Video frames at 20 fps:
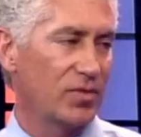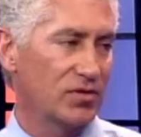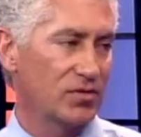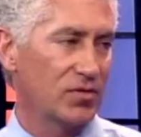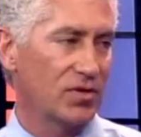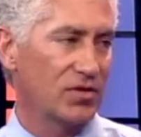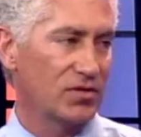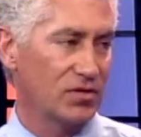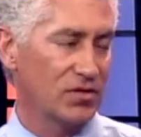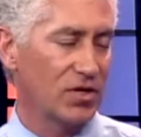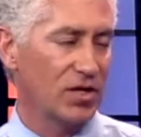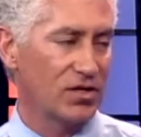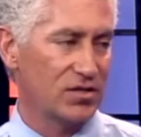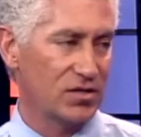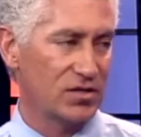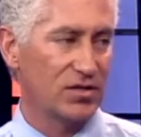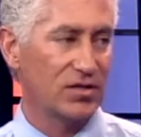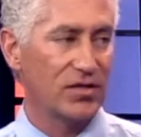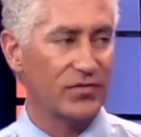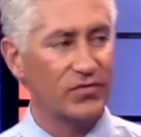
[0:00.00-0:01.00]
as well. So not
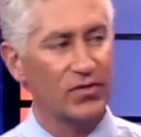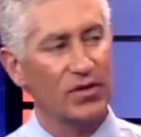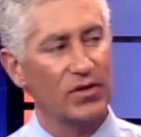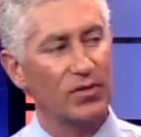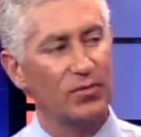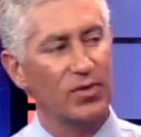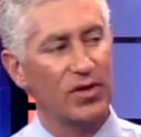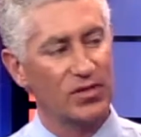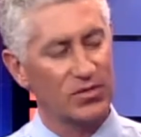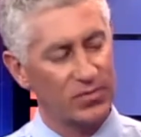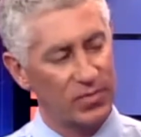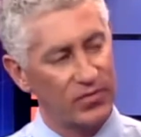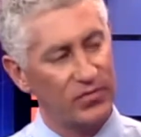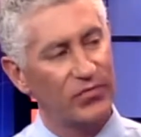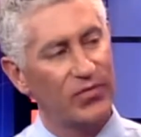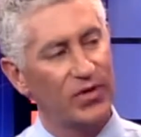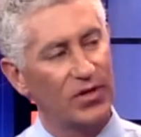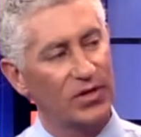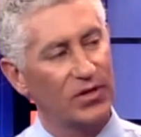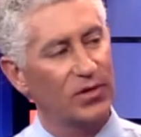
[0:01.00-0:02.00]
just lifting the breast, but
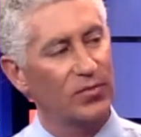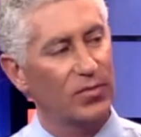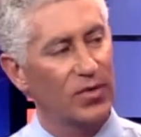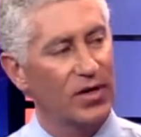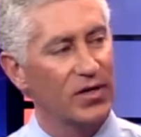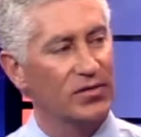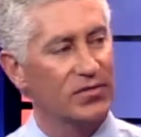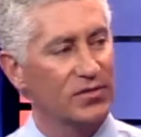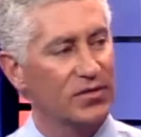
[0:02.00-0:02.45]
filling the breast.